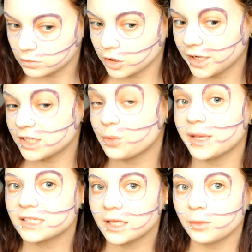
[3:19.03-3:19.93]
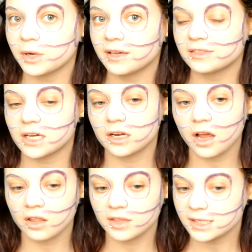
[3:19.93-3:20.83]
Okay, so basically what I've done
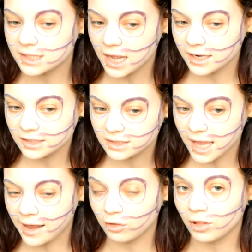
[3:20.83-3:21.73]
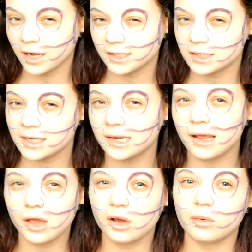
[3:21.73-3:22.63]
on this side is outlined it
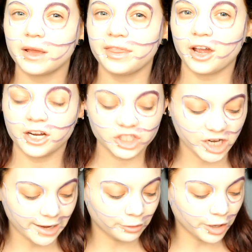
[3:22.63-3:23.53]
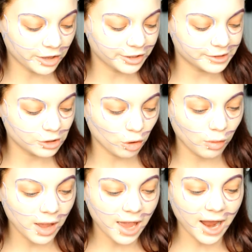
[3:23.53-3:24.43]
with our shadow color. So
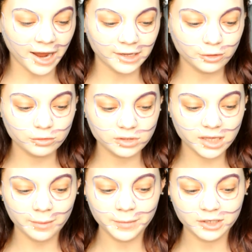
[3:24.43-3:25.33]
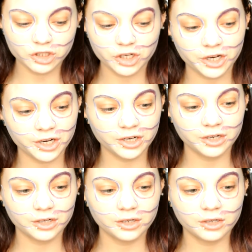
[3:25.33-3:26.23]
I used a mixture
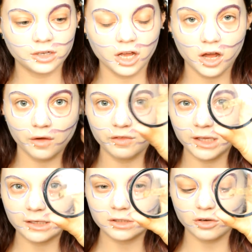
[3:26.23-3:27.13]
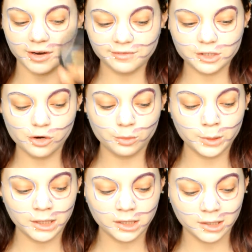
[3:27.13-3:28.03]
of these
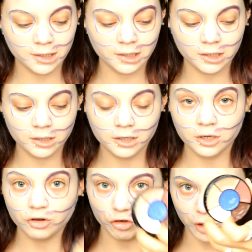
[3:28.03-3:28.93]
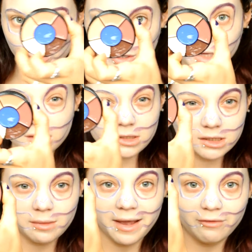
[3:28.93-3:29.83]
Graftobian cream wheels.
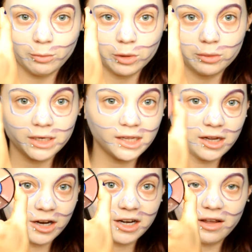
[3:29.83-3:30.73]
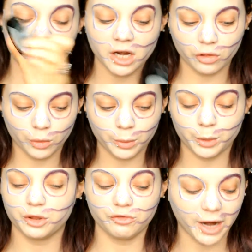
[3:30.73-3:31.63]
So I have a blue in here and I have another one
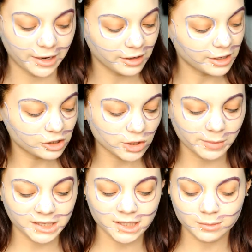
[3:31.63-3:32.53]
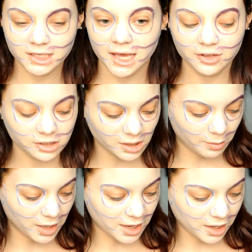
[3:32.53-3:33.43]
with a red. So I mixed them together to
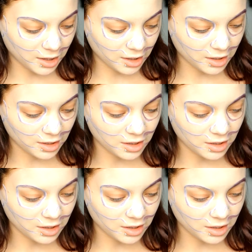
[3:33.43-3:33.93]
make